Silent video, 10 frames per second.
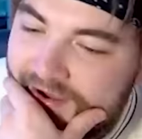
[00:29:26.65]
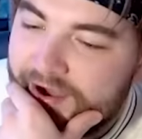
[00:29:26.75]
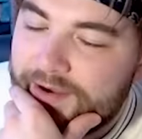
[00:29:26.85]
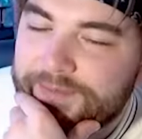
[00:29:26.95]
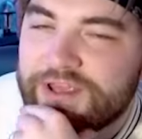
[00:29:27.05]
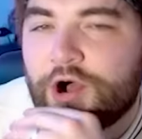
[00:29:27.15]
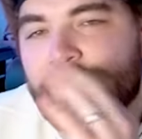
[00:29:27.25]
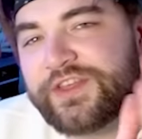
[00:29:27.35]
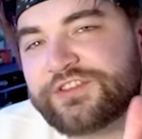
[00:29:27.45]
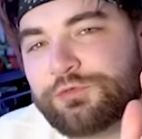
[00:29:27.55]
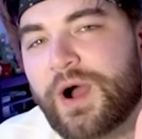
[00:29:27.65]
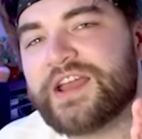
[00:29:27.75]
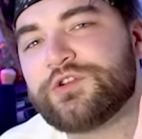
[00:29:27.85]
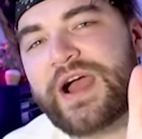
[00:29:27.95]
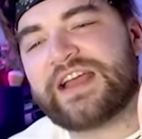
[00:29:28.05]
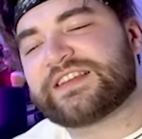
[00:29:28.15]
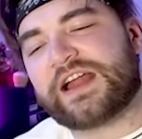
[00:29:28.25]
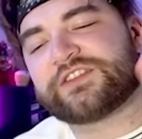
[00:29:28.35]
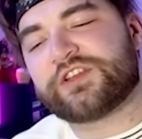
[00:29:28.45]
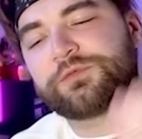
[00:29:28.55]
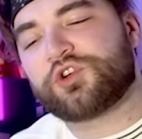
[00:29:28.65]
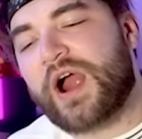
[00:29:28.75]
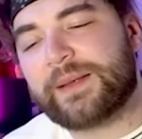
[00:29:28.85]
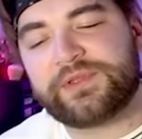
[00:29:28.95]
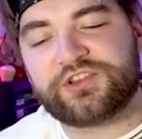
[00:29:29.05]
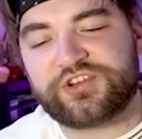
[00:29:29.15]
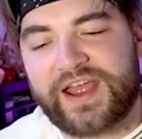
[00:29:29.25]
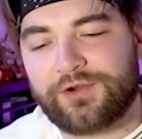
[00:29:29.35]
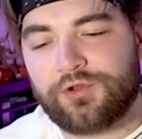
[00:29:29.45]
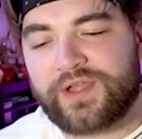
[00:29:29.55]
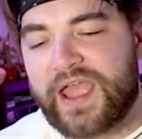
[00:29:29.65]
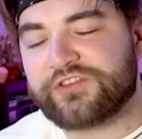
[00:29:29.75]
Yo, this is why you guys got to subscribe to the channel, okay?